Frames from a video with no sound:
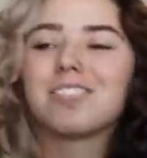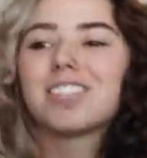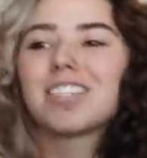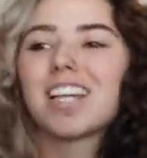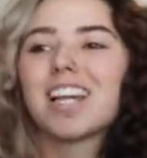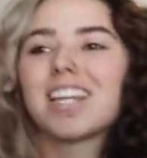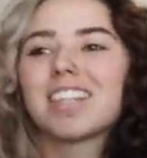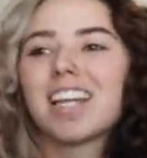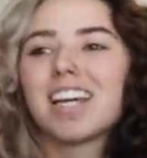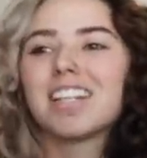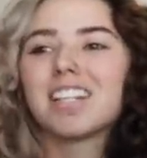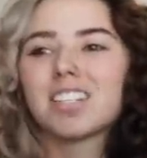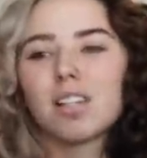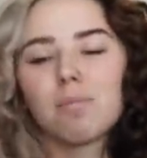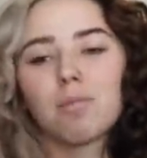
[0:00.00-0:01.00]
decided that in
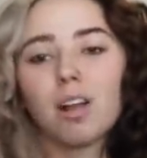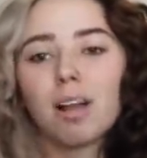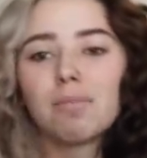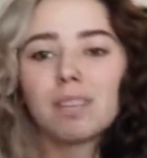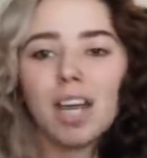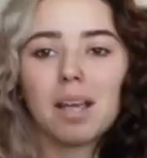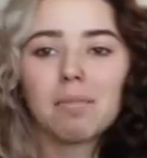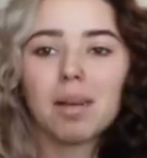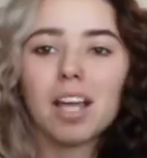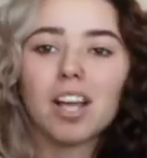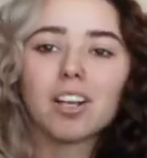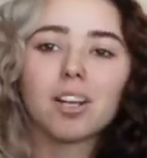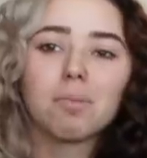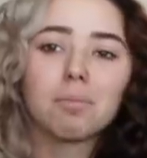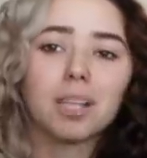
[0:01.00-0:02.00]
December, I'm dyeing my hair
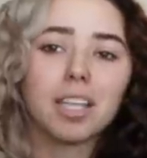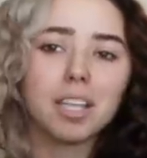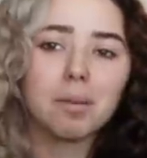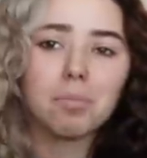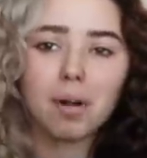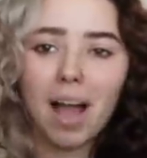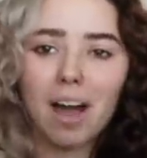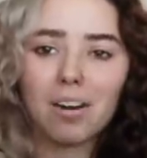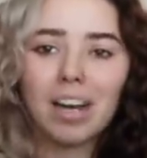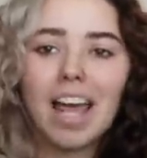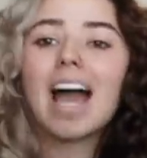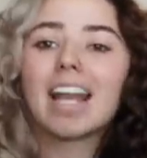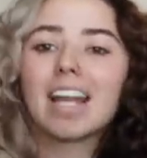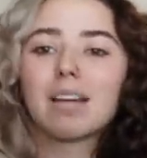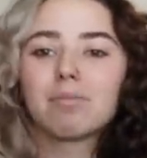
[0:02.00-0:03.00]
completely brown,
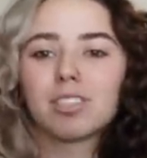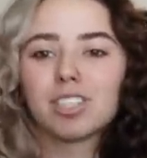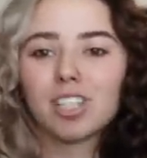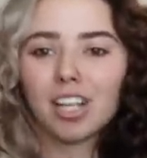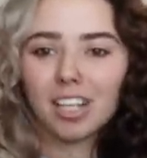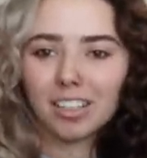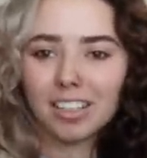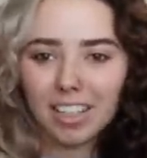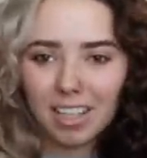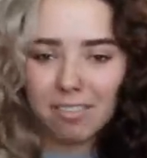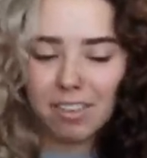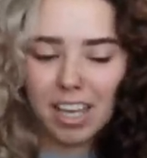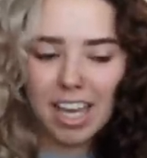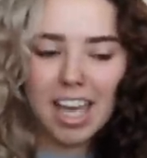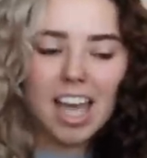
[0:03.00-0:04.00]
and I'm just gonna leave
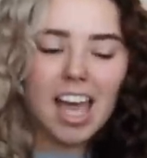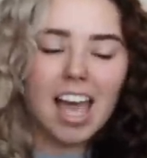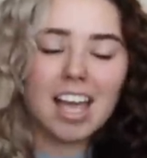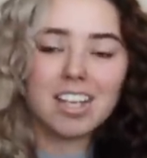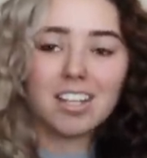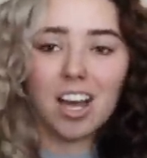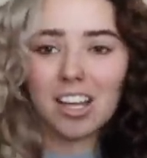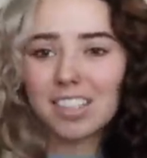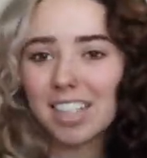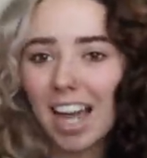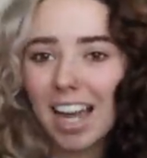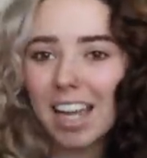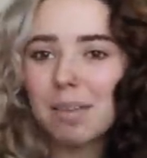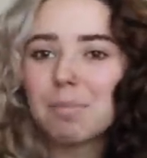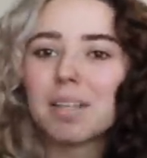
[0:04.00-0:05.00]
it and not
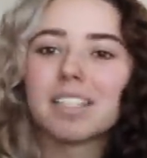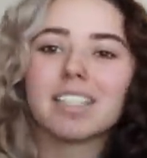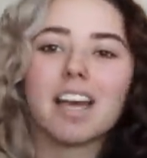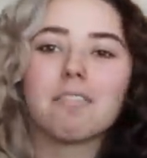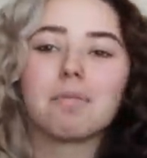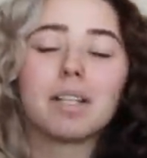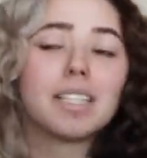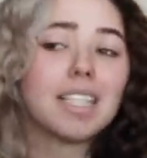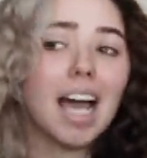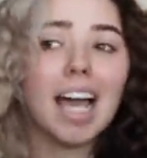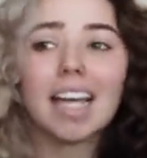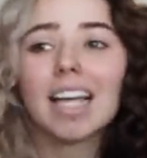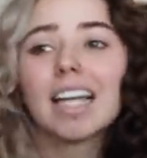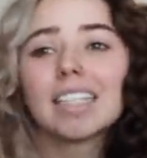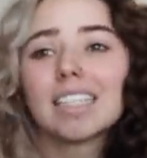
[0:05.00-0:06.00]
dye it because I've been
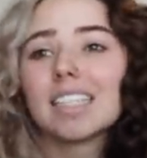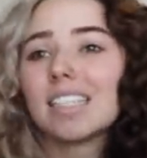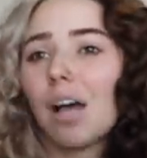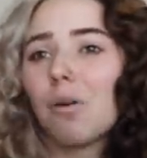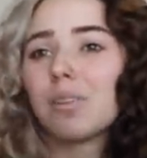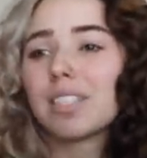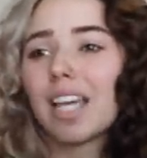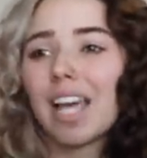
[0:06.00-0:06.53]
dyeing it since I was